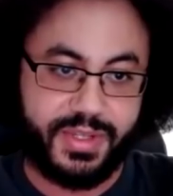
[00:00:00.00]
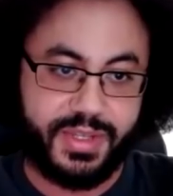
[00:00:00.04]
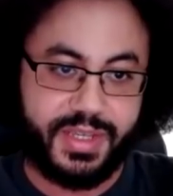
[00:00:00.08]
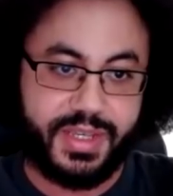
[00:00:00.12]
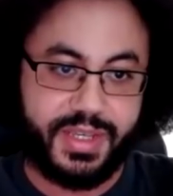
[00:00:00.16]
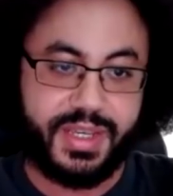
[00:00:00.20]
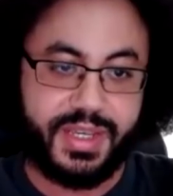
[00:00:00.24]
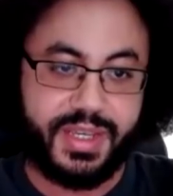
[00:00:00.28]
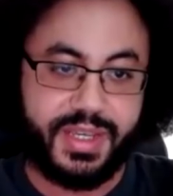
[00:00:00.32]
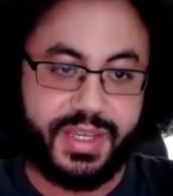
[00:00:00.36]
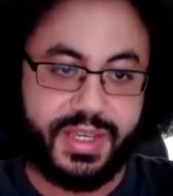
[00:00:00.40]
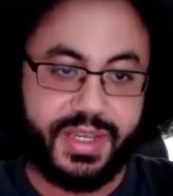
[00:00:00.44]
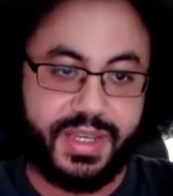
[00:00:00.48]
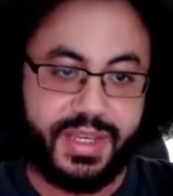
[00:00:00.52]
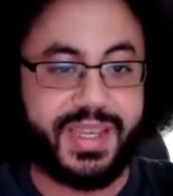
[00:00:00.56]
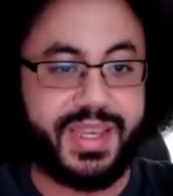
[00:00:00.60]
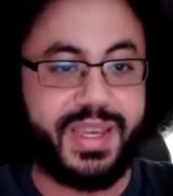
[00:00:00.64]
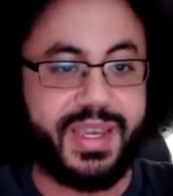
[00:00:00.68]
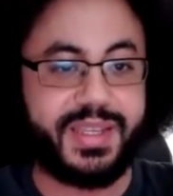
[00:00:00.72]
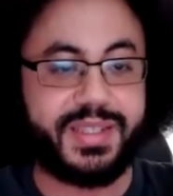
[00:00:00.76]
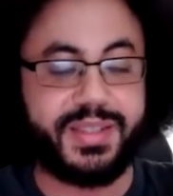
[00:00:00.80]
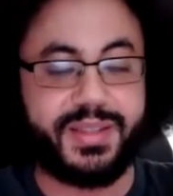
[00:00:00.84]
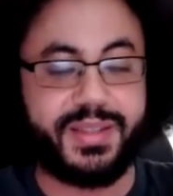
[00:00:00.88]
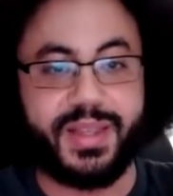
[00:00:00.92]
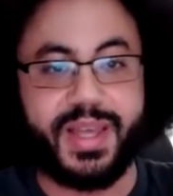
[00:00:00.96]
In that
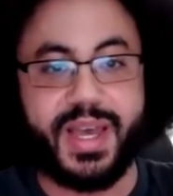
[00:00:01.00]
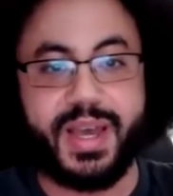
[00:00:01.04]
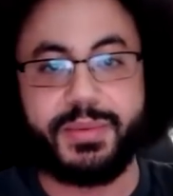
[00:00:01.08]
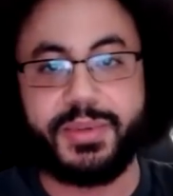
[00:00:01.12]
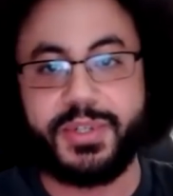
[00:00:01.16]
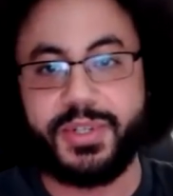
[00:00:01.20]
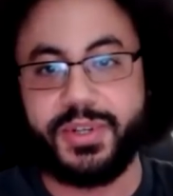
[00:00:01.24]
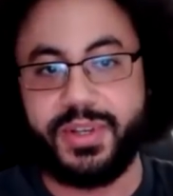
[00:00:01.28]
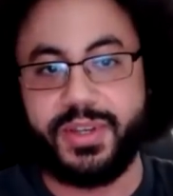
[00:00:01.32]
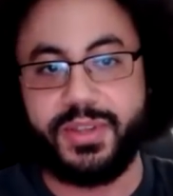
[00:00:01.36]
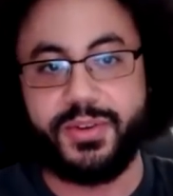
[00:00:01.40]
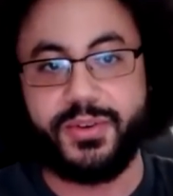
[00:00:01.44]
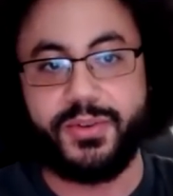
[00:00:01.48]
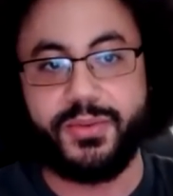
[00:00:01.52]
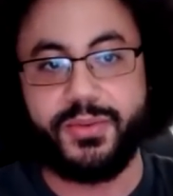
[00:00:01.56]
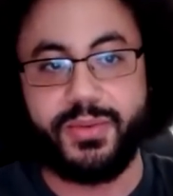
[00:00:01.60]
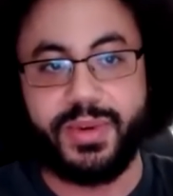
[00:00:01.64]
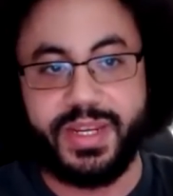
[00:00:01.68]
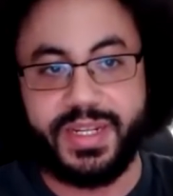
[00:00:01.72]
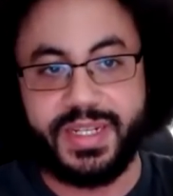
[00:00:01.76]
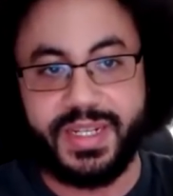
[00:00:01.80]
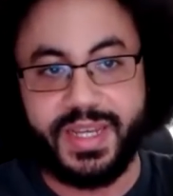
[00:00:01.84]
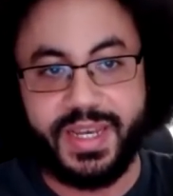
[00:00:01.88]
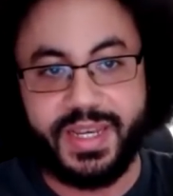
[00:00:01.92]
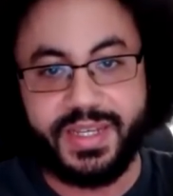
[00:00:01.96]
case, the lab should either
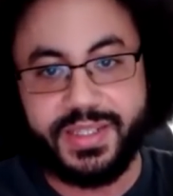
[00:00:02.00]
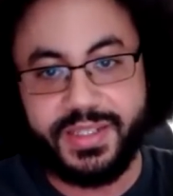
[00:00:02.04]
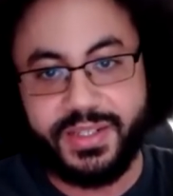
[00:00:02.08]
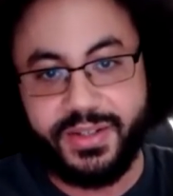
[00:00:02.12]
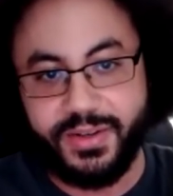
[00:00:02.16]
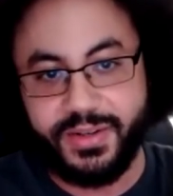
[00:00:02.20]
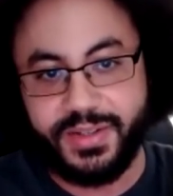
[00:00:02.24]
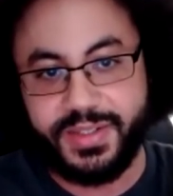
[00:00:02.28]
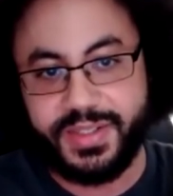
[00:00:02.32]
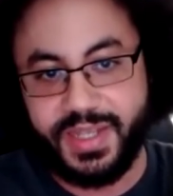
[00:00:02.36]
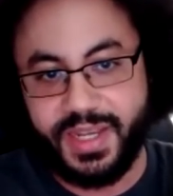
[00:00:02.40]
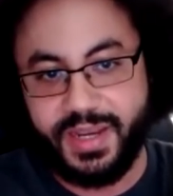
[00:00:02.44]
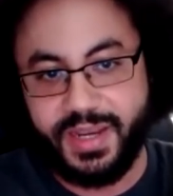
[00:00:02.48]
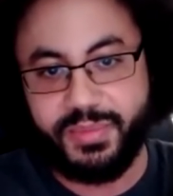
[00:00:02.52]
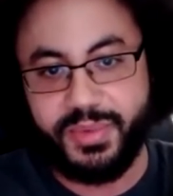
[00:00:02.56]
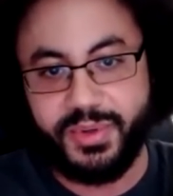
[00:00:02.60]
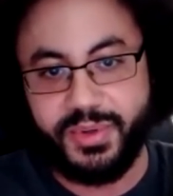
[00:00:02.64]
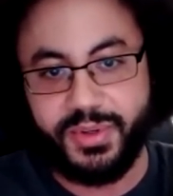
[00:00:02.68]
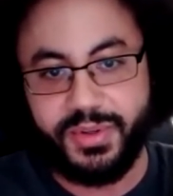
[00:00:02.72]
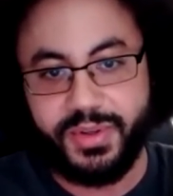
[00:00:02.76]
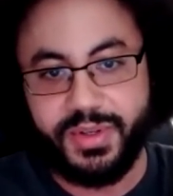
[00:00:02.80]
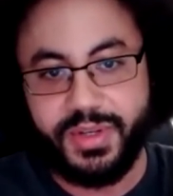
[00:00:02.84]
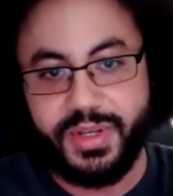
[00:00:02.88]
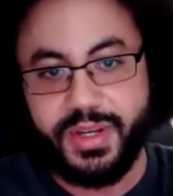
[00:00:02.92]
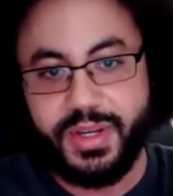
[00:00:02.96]
retest your sample